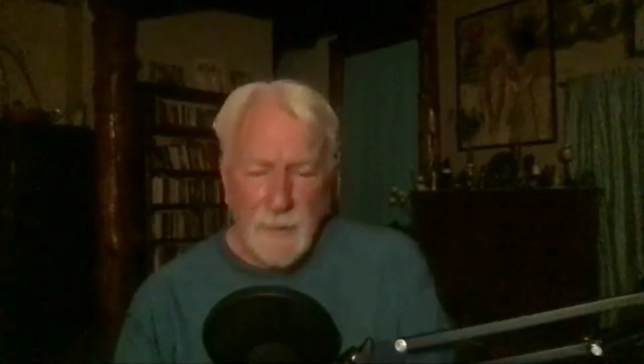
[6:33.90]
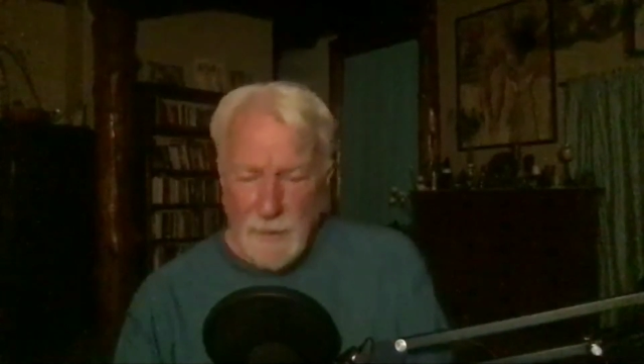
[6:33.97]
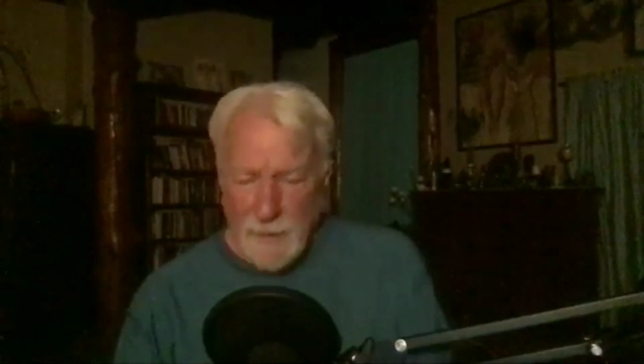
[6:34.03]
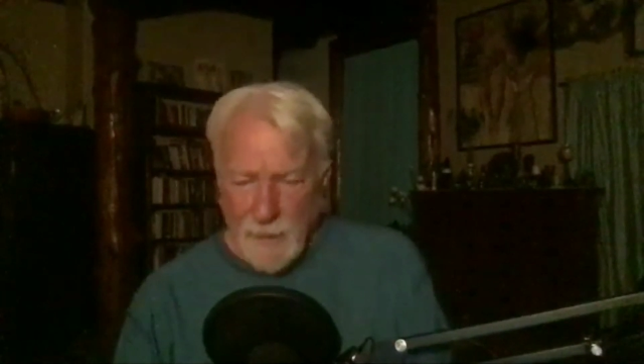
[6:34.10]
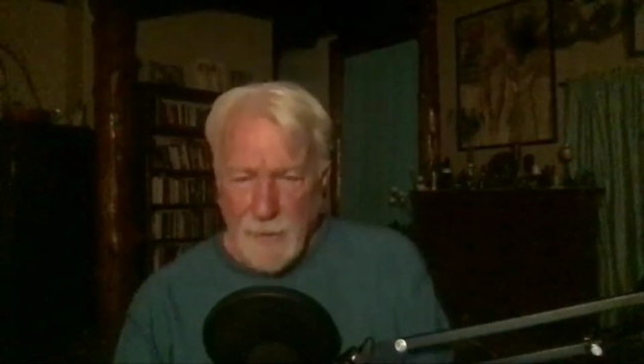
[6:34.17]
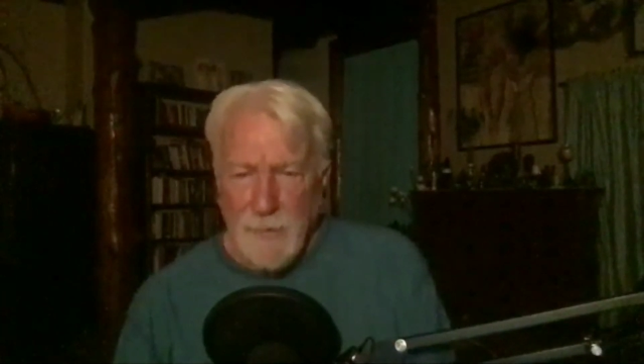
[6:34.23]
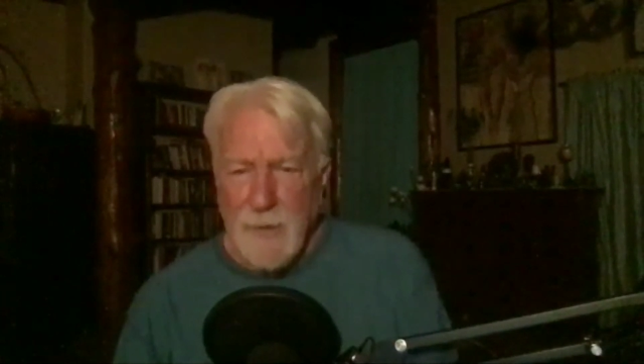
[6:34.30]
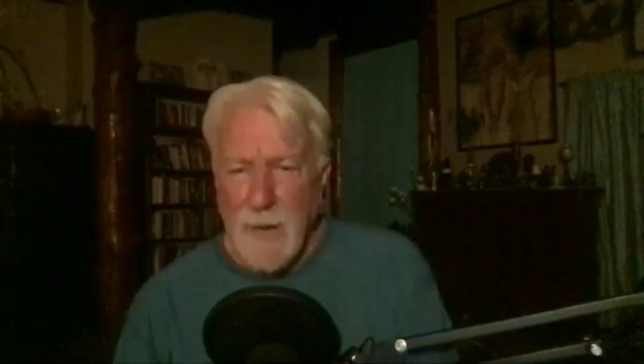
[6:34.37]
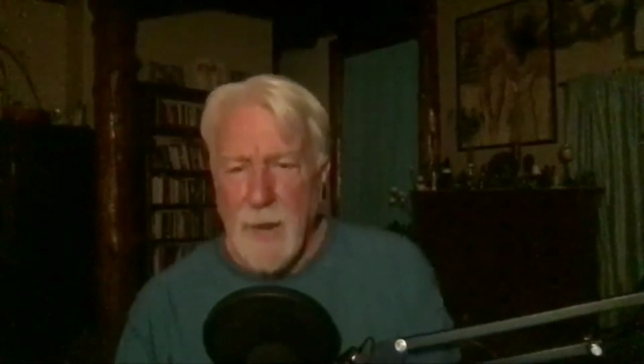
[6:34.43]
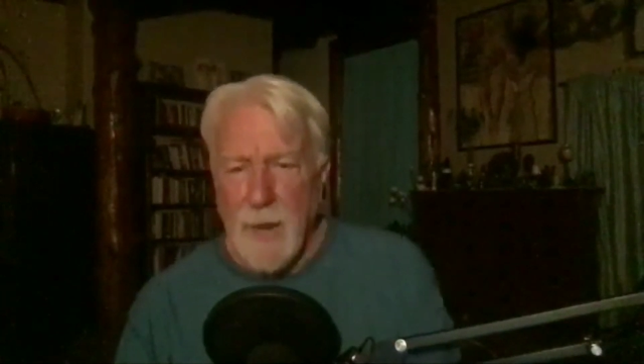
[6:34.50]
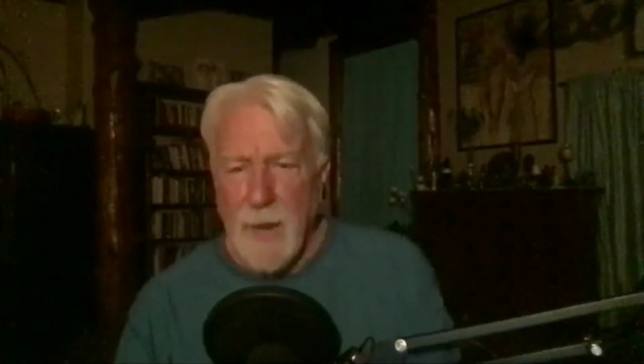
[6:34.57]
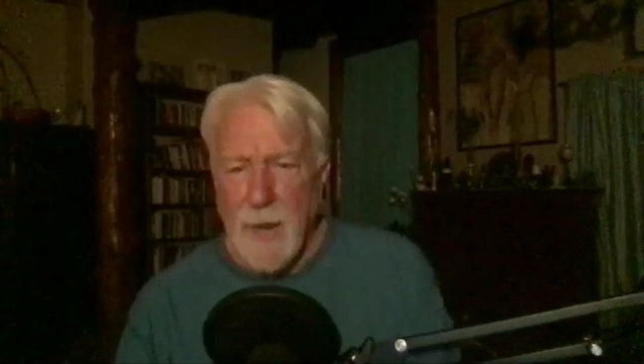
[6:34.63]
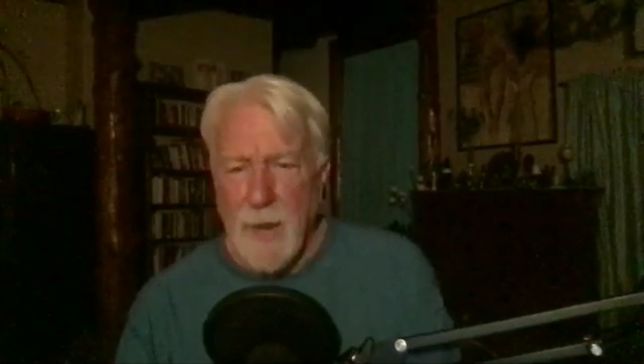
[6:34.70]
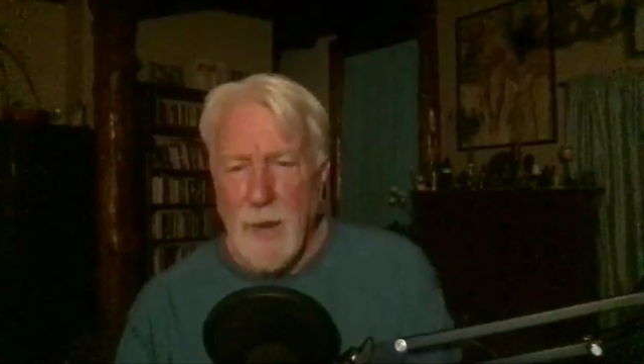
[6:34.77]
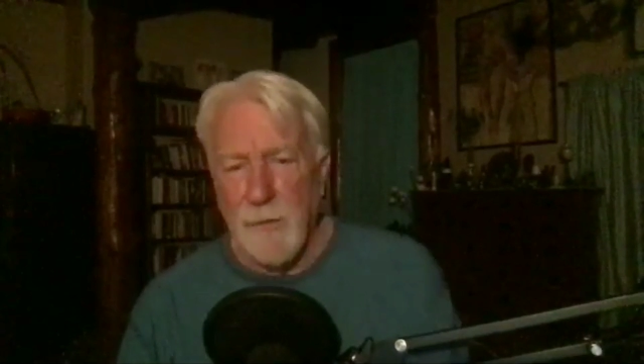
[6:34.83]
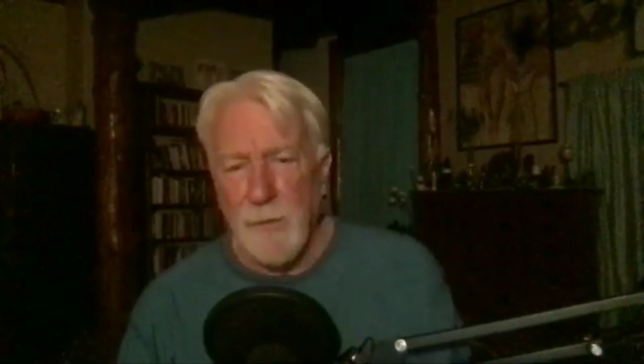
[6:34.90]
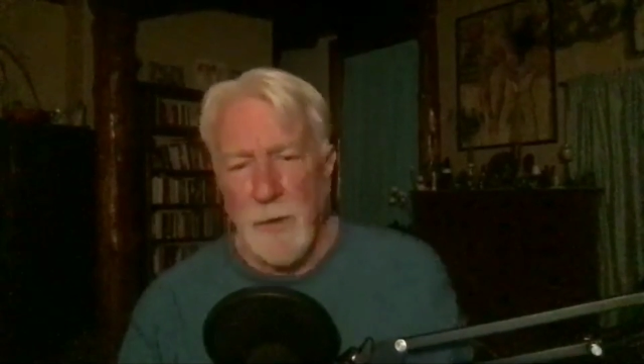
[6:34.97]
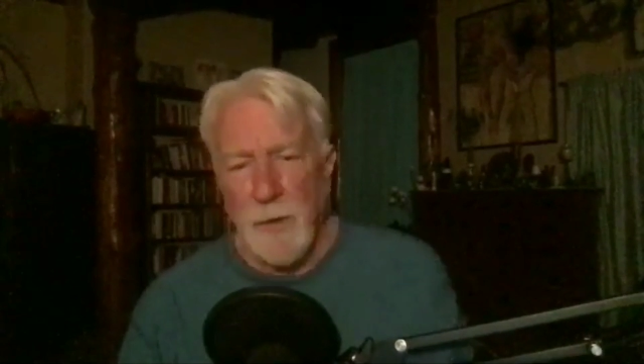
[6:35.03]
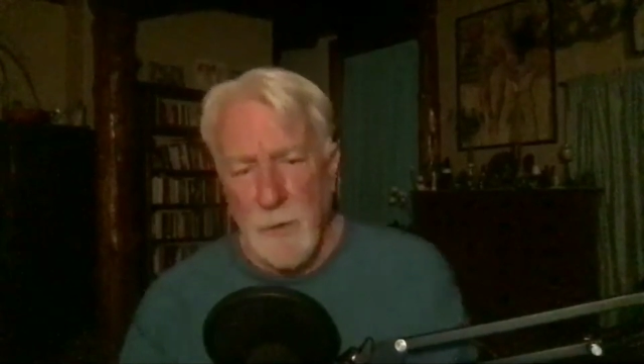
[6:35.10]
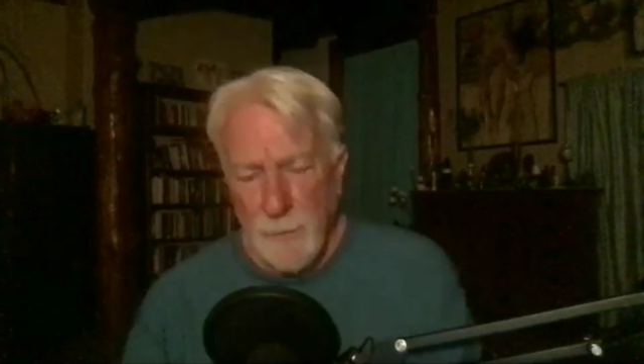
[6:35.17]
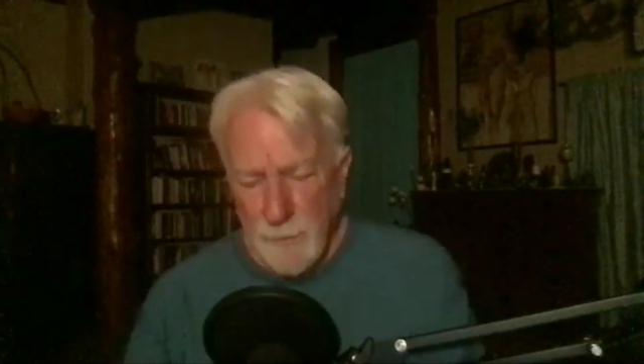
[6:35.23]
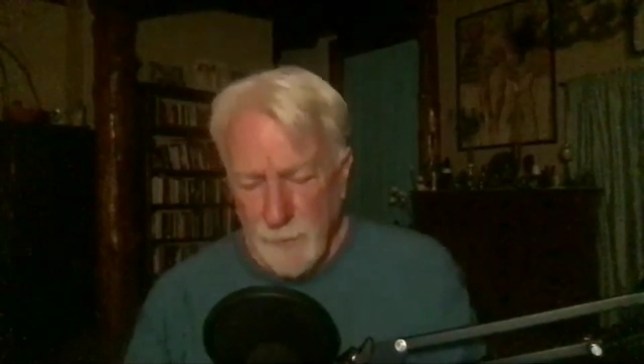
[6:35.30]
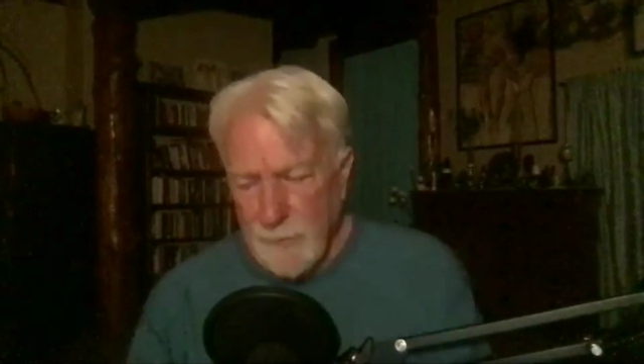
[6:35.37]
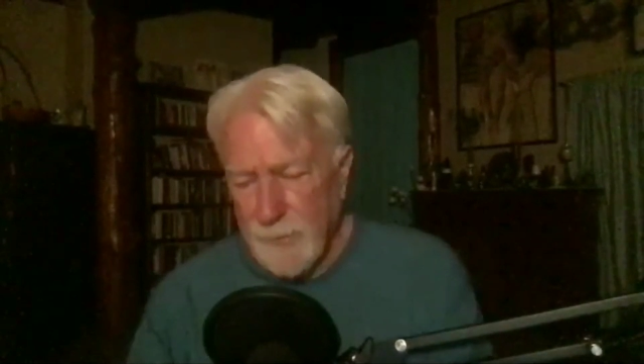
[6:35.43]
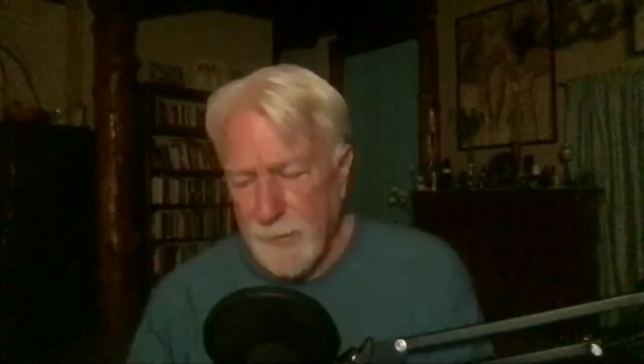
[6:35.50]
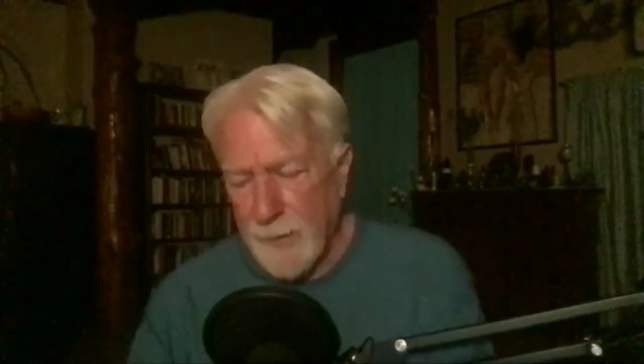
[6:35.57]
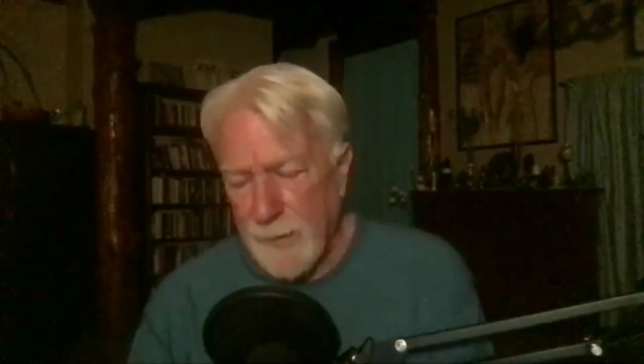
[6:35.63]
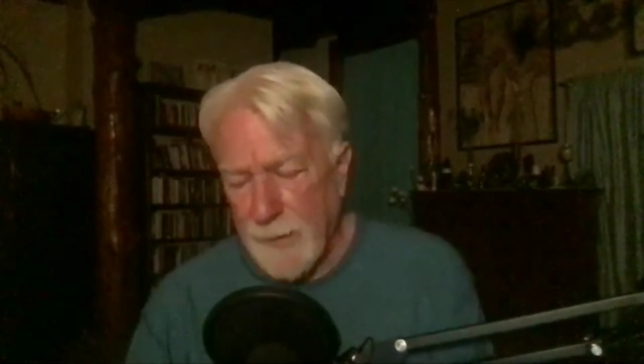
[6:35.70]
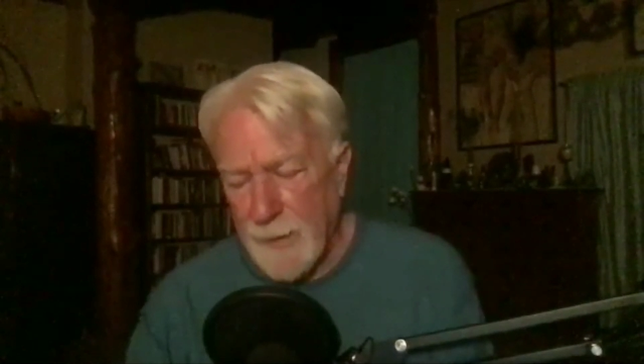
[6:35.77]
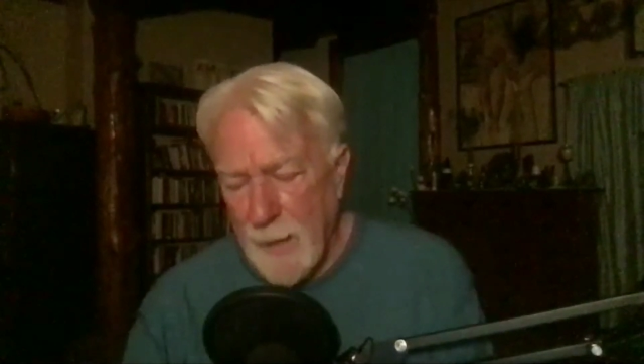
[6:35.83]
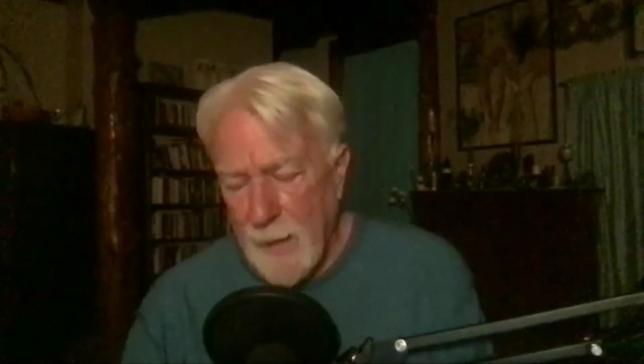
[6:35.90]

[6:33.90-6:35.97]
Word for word: and downloads and